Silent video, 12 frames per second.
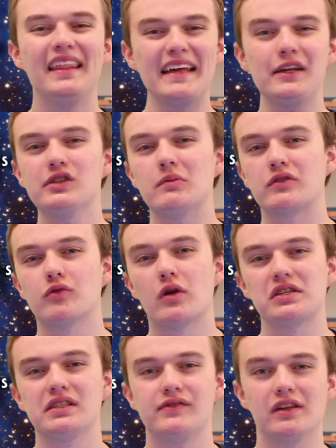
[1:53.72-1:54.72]
Thank you so much for
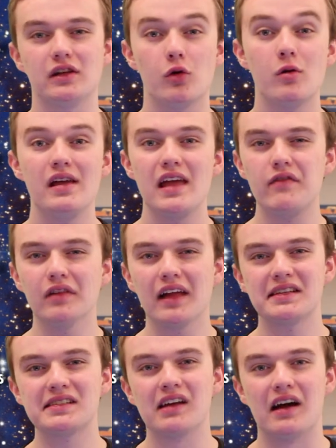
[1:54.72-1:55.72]
watching this video. If you
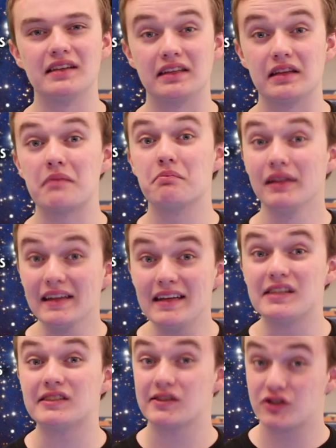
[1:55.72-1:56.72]
like this content, then
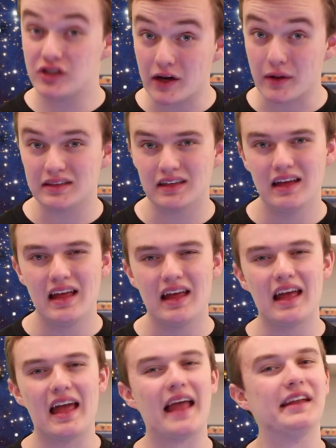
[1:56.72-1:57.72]
please share it.
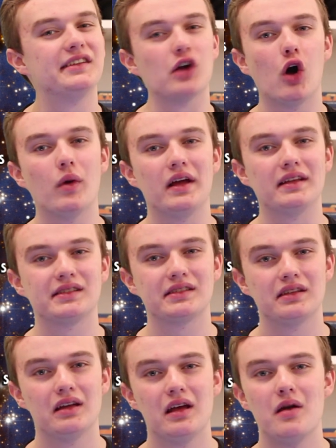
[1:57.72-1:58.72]
And as
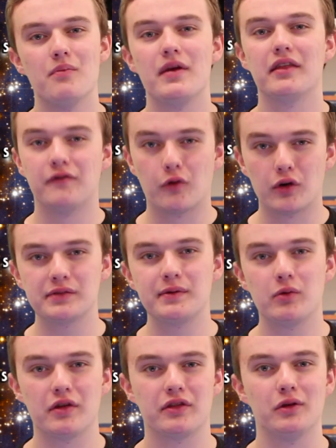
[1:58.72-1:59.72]
always, may the Force
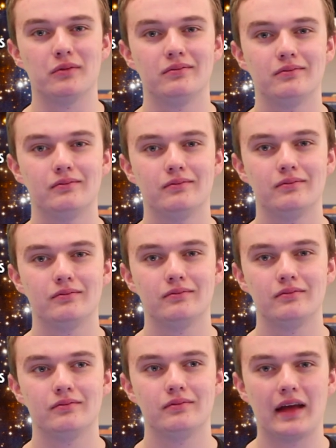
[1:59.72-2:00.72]
be with you.
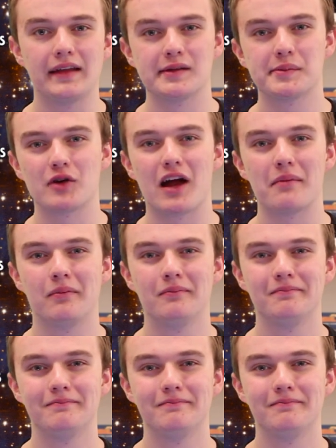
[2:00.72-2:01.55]
And subscribe.